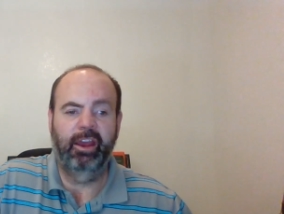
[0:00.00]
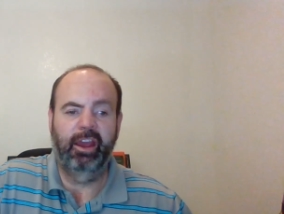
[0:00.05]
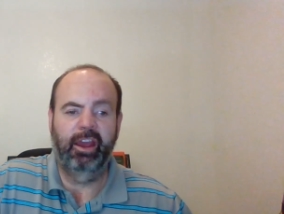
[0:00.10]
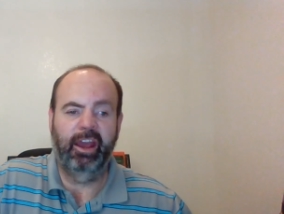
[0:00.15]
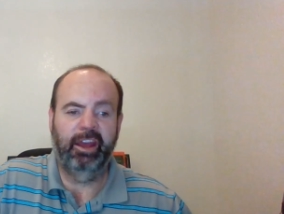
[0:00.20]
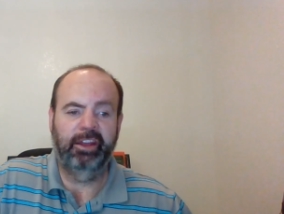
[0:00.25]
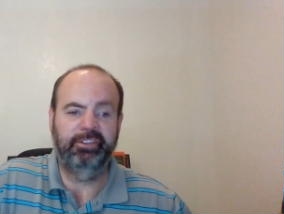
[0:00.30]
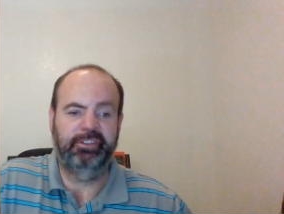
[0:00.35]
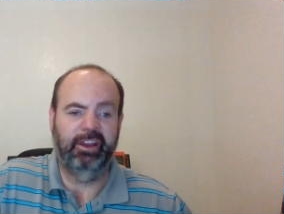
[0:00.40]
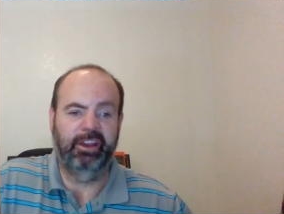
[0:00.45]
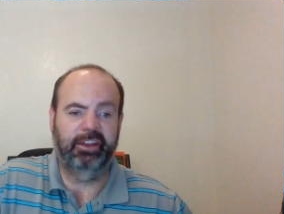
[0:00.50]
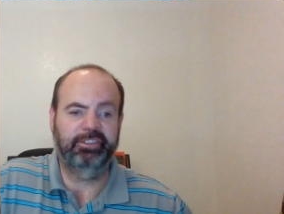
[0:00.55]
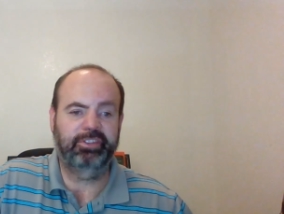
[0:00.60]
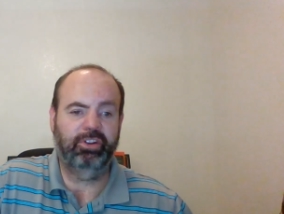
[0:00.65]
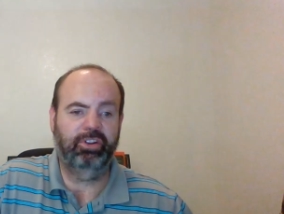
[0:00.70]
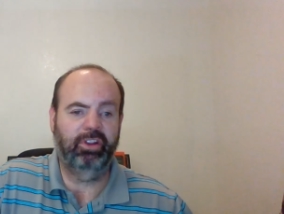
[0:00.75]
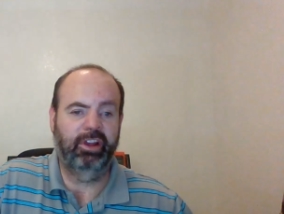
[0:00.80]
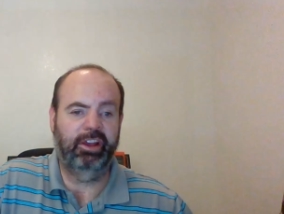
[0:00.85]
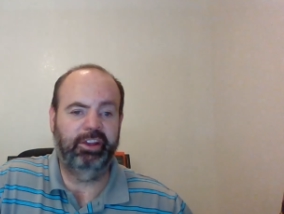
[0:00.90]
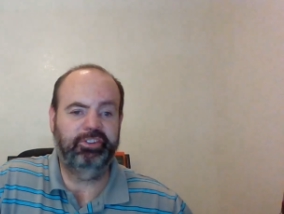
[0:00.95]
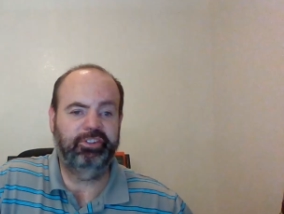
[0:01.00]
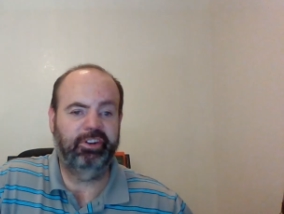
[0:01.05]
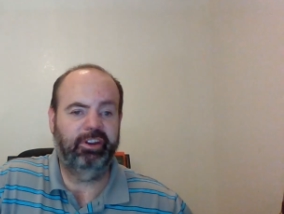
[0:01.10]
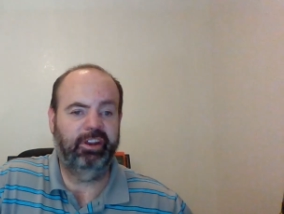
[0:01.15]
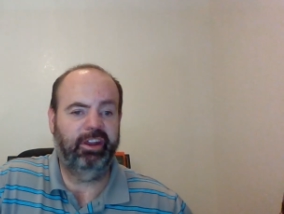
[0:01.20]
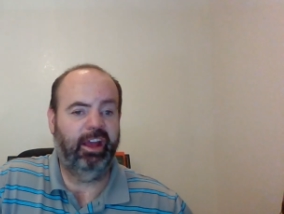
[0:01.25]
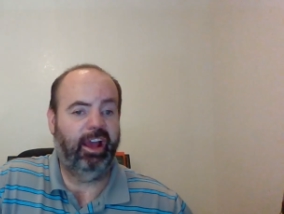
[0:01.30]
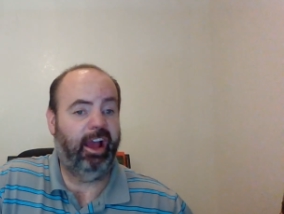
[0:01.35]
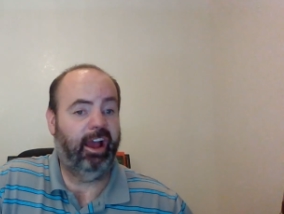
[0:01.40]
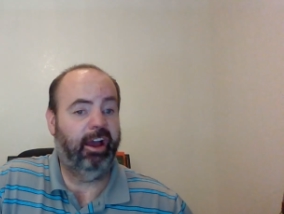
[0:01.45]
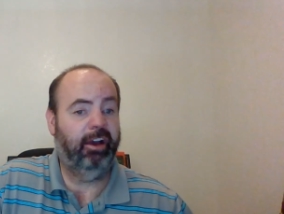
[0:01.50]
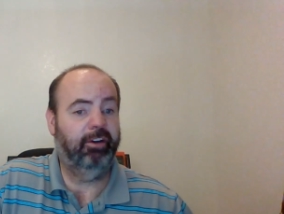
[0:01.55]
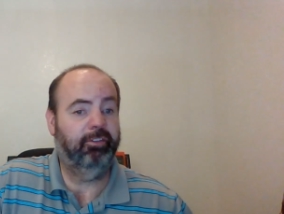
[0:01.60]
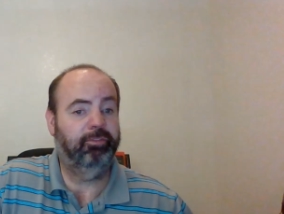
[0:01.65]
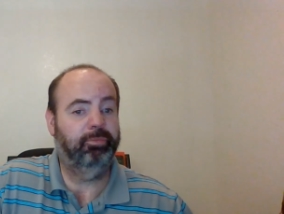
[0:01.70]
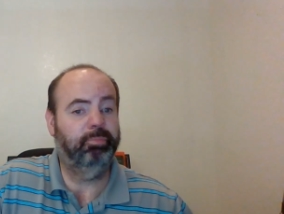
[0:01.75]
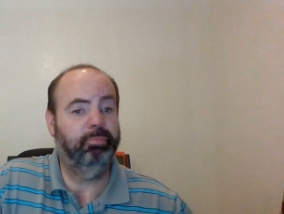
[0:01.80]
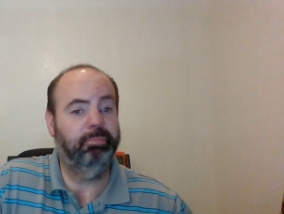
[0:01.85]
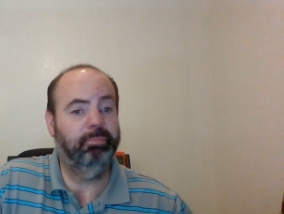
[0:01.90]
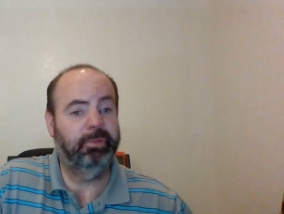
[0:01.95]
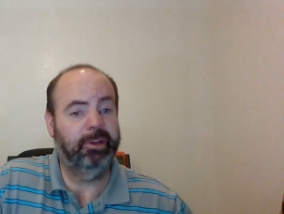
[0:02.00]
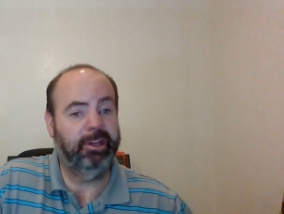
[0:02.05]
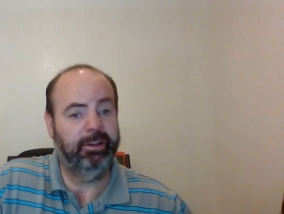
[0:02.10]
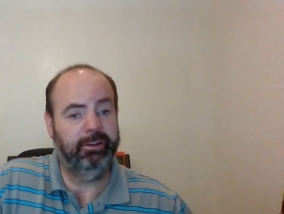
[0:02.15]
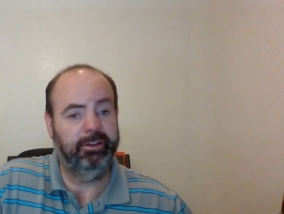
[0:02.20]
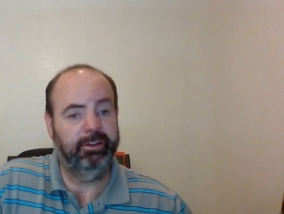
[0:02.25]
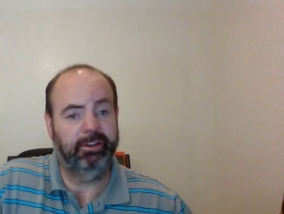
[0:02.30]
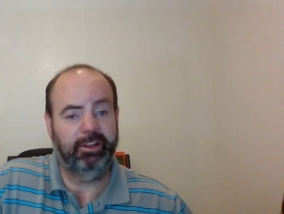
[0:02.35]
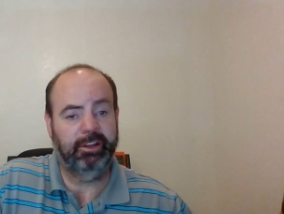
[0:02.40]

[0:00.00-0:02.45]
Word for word: and desolation have been